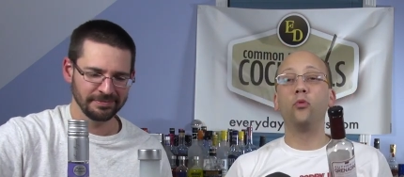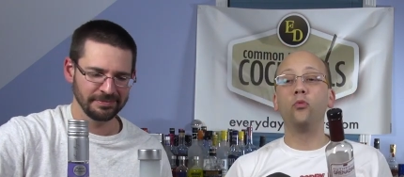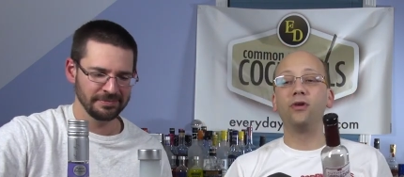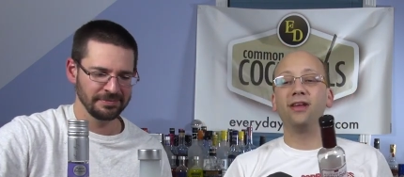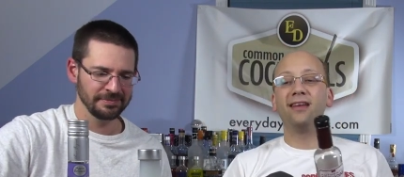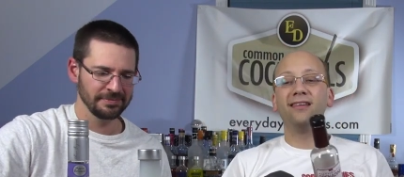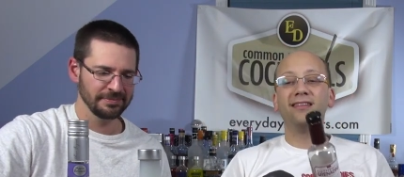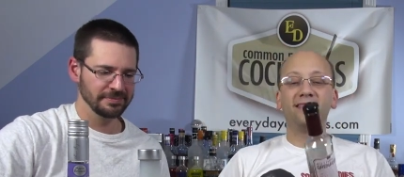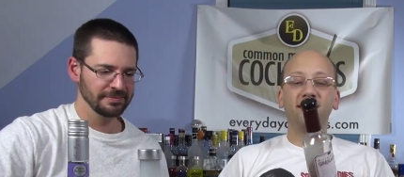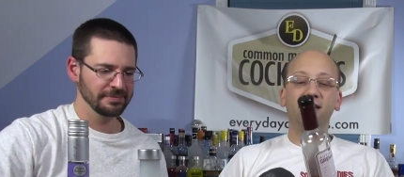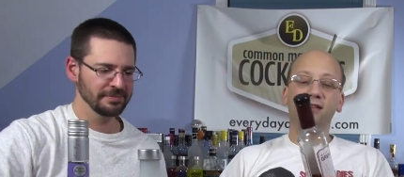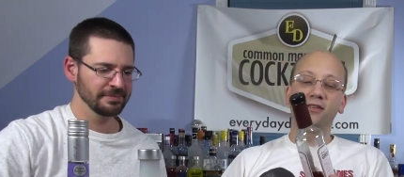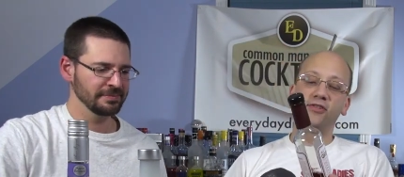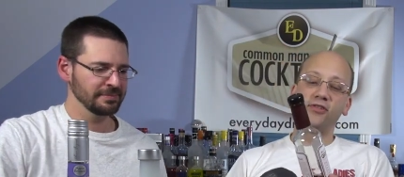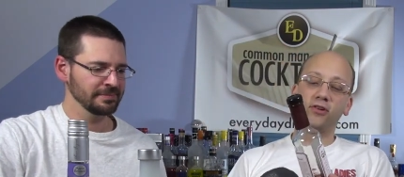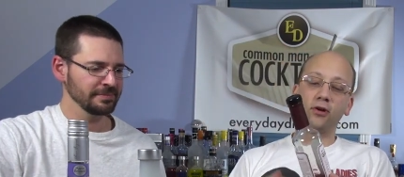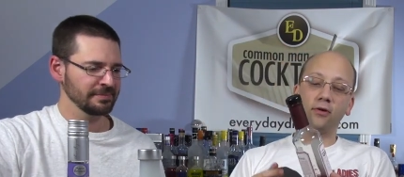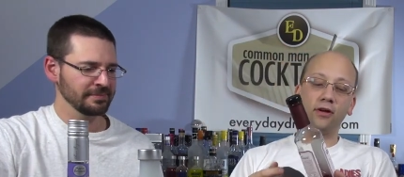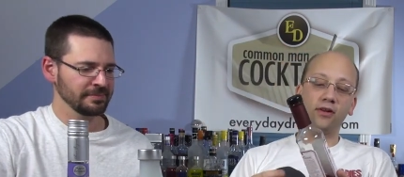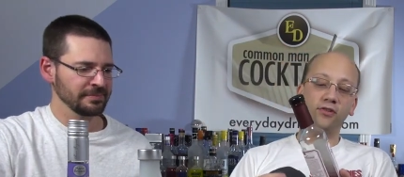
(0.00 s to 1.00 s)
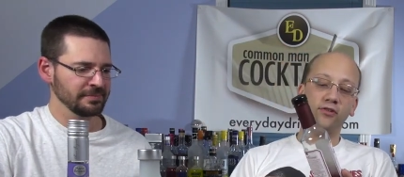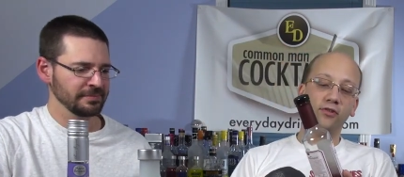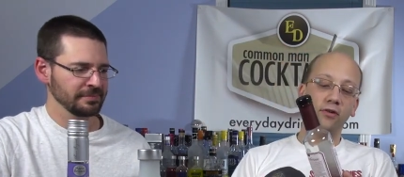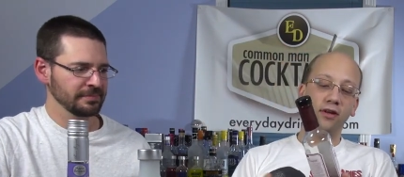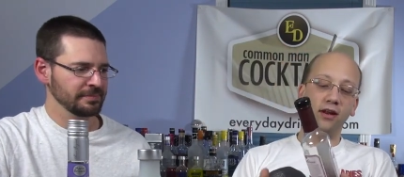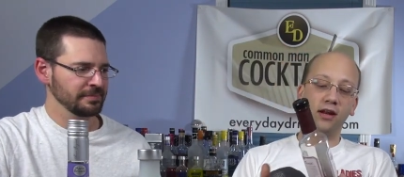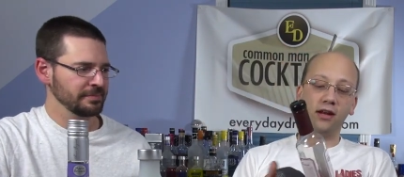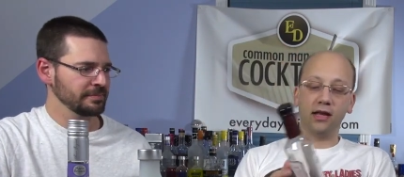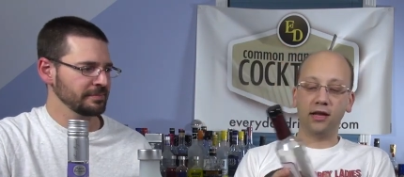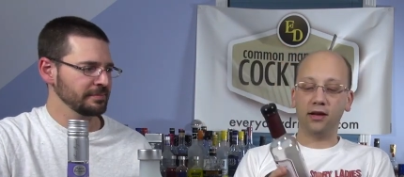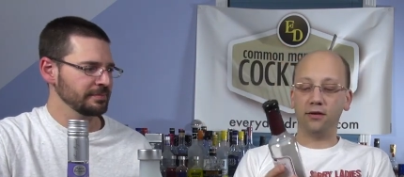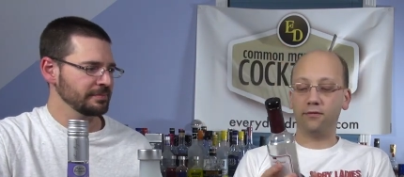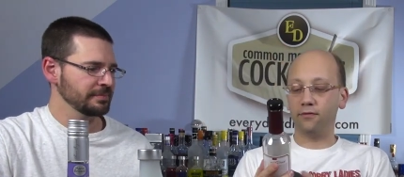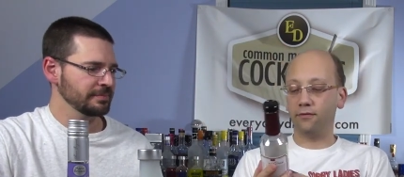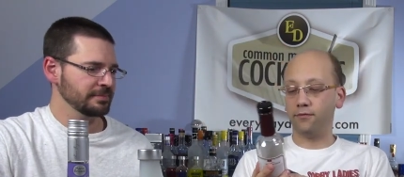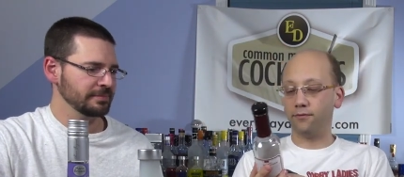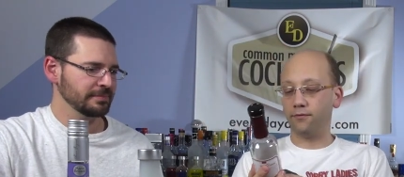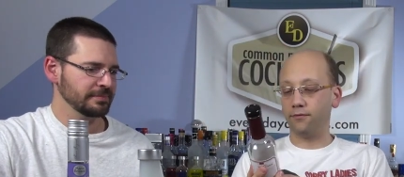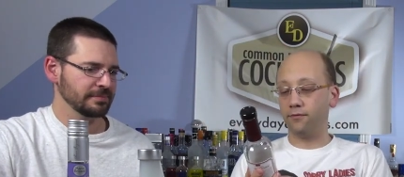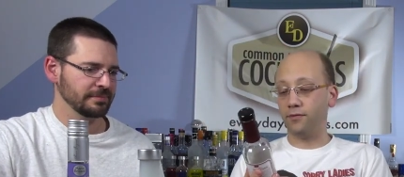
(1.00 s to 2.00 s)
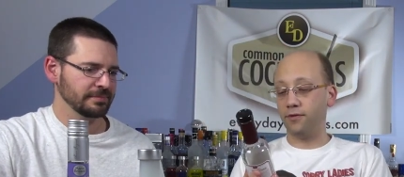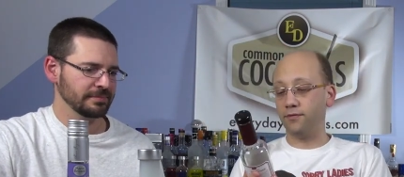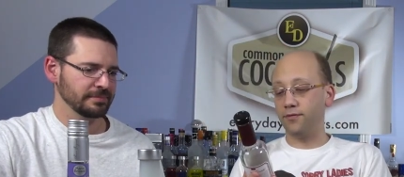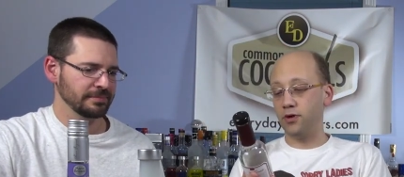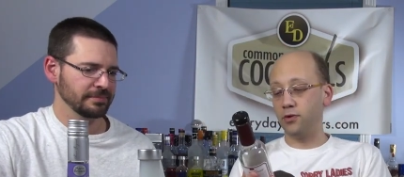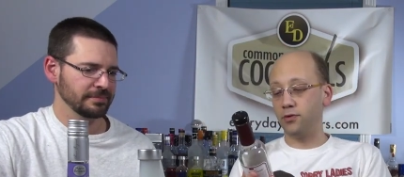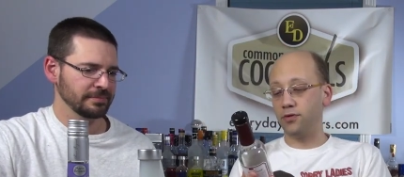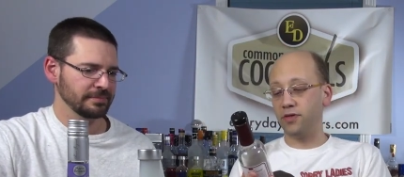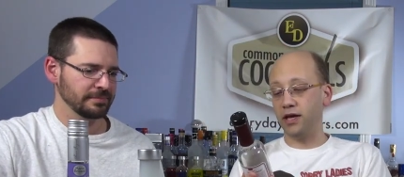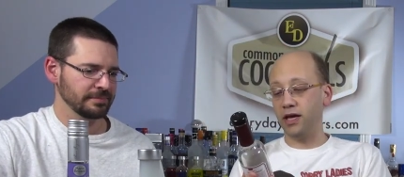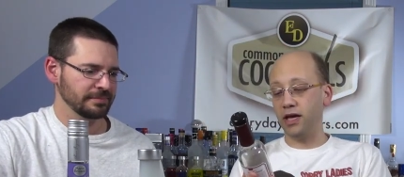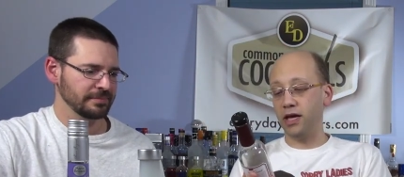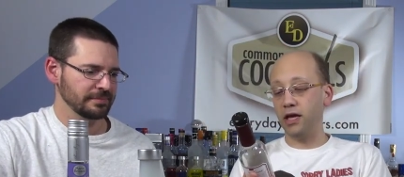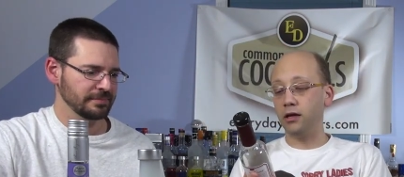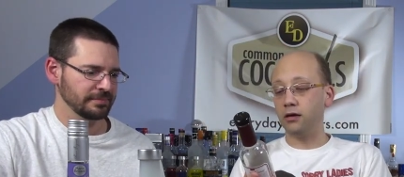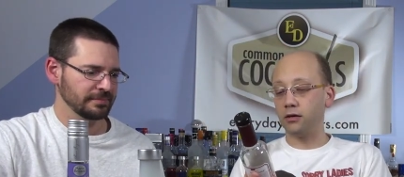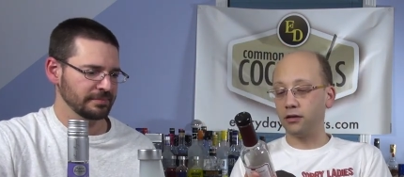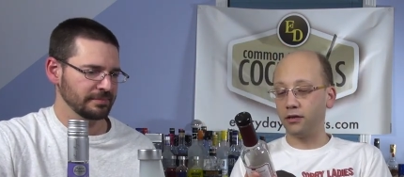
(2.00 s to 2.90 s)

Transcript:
Speaker 1: who didn't see the Stirrings grenadine review thingy